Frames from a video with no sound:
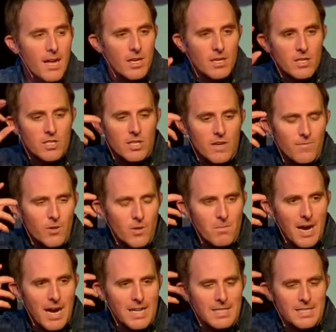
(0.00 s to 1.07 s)
Shift your
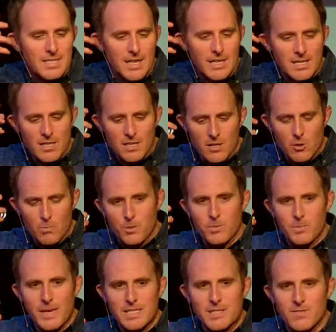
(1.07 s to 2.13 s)
mindset. Get a little perspective